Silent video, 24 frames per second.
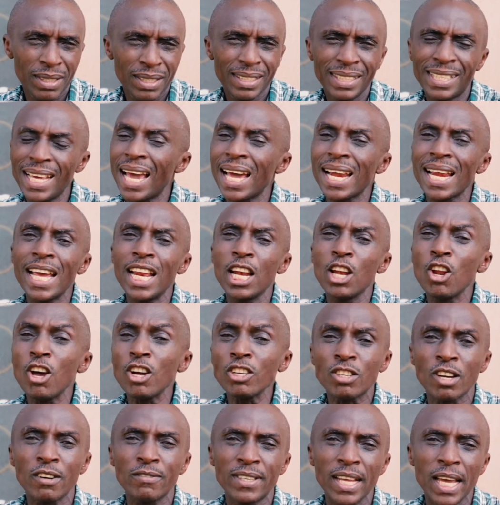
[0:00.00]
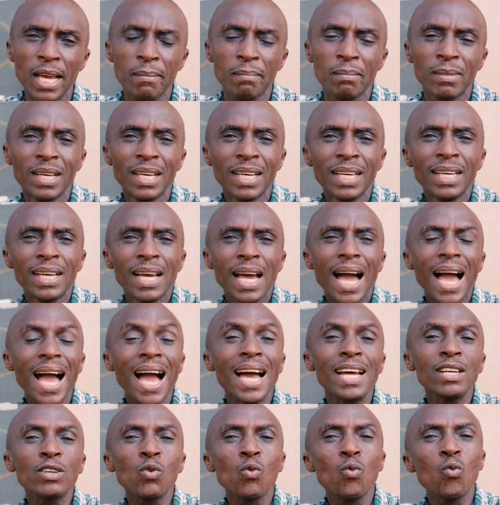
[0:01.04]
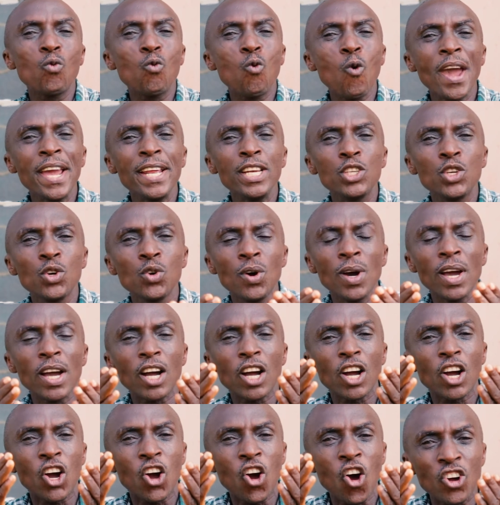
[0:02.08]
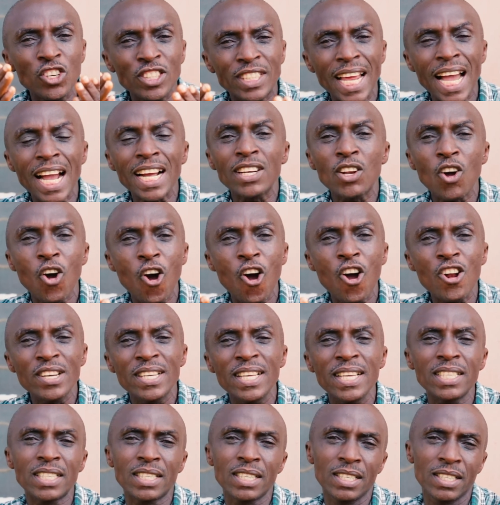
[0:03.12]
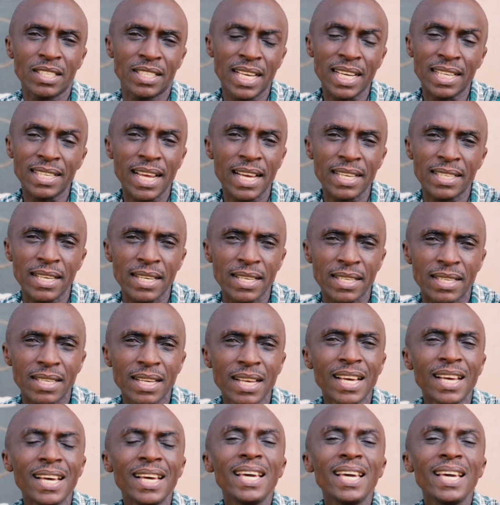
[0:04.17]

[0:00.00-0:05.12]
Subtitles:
There are a lot of them. And when you contact all these sicknesses,